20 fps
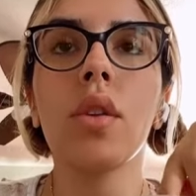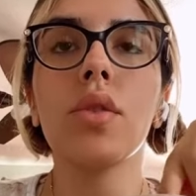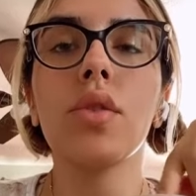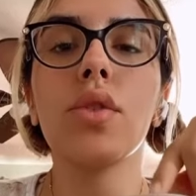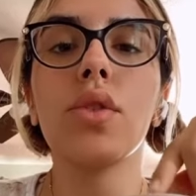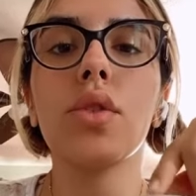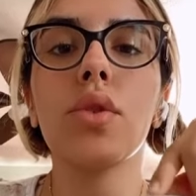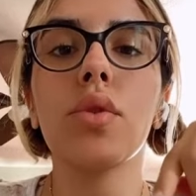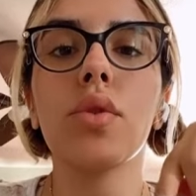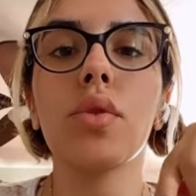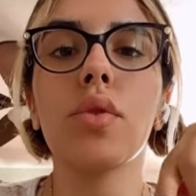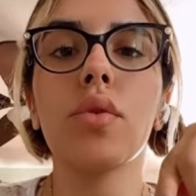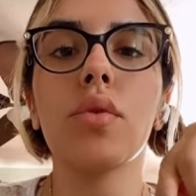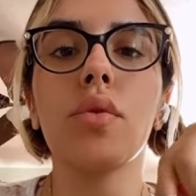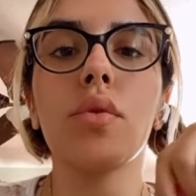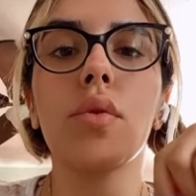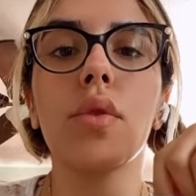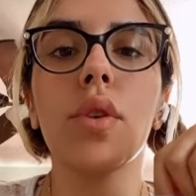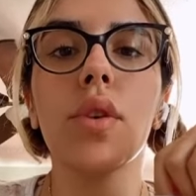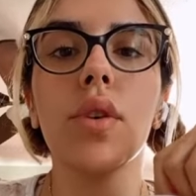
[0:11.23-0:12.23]

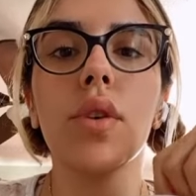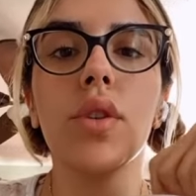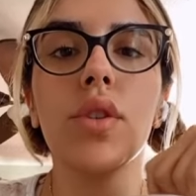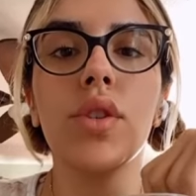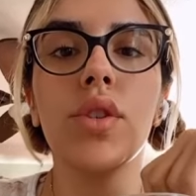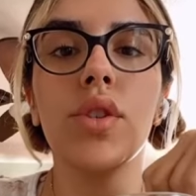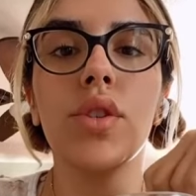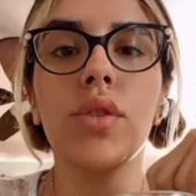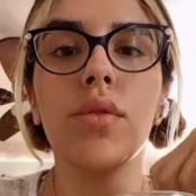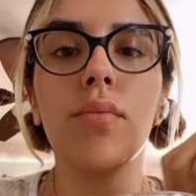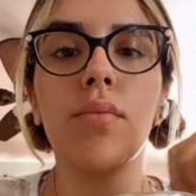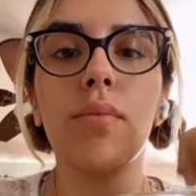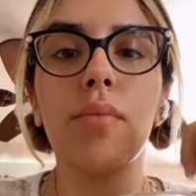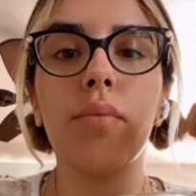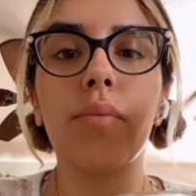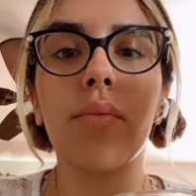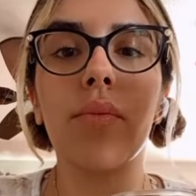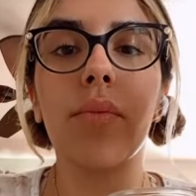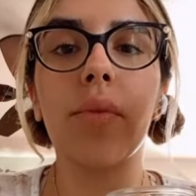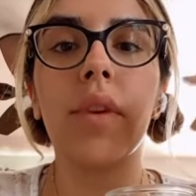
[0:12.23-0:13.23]

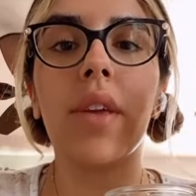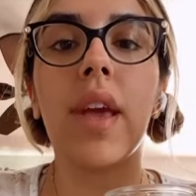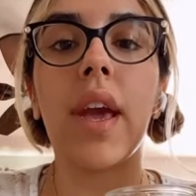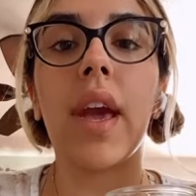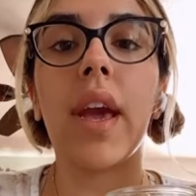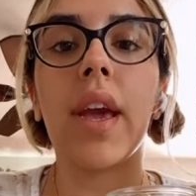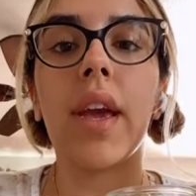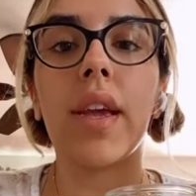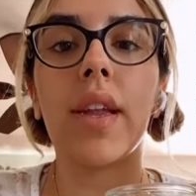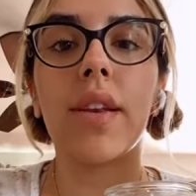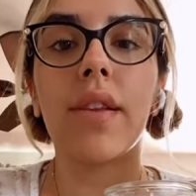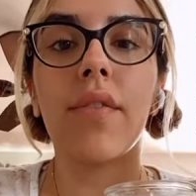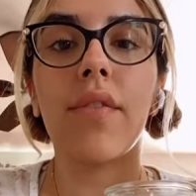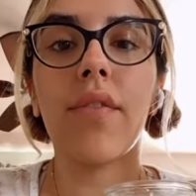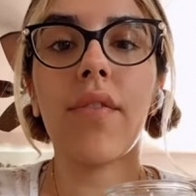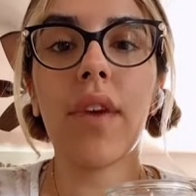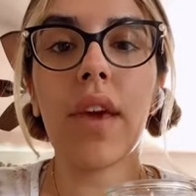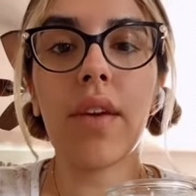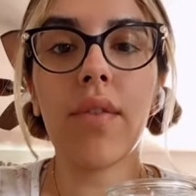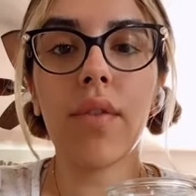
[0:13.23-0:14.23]
to gain
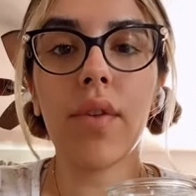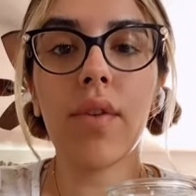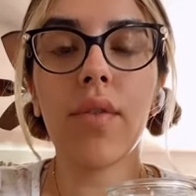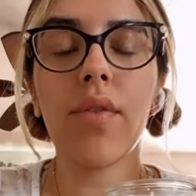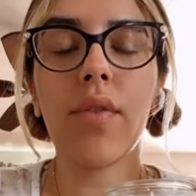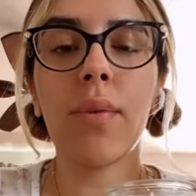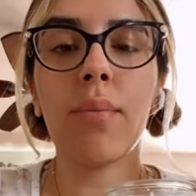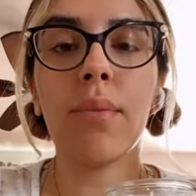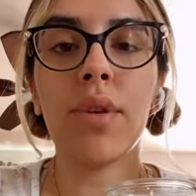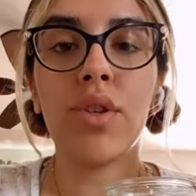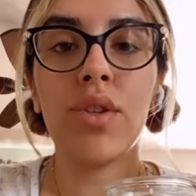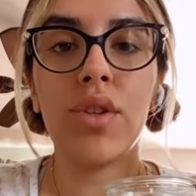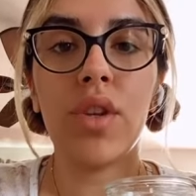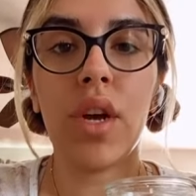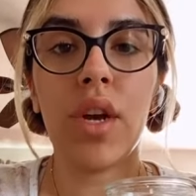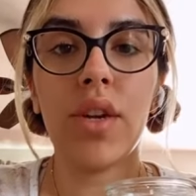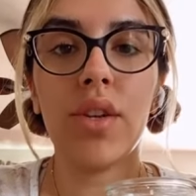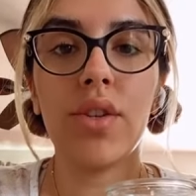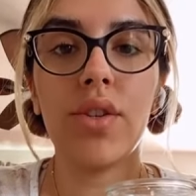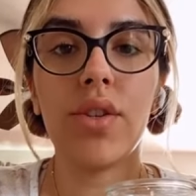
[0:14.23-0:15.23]
favor from a
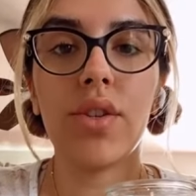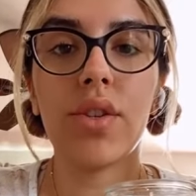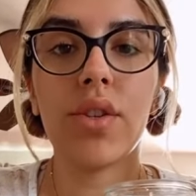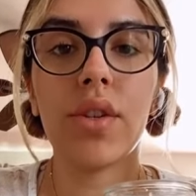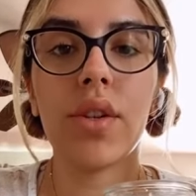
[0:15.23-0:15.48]
judge,